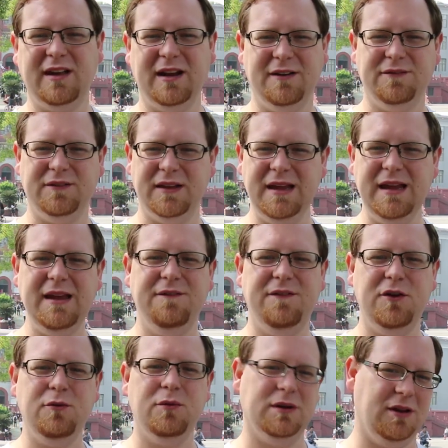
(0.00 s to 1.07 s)
kind of
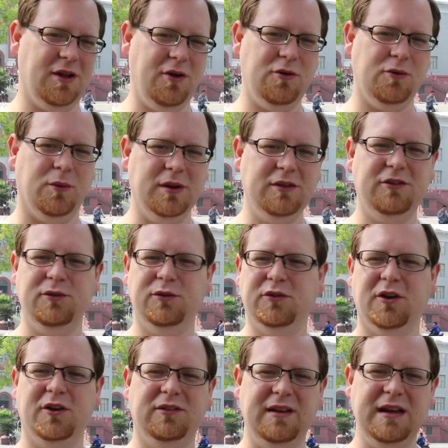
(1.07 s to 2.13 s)
leave you alone once you
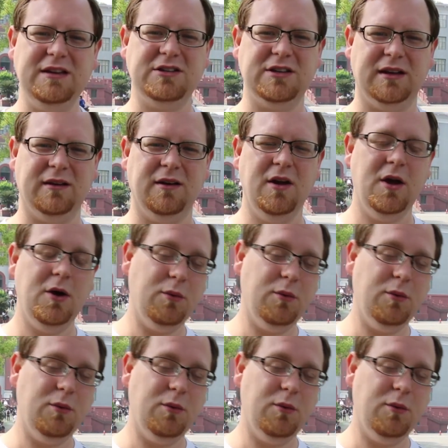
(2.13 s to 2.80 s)
start teaching,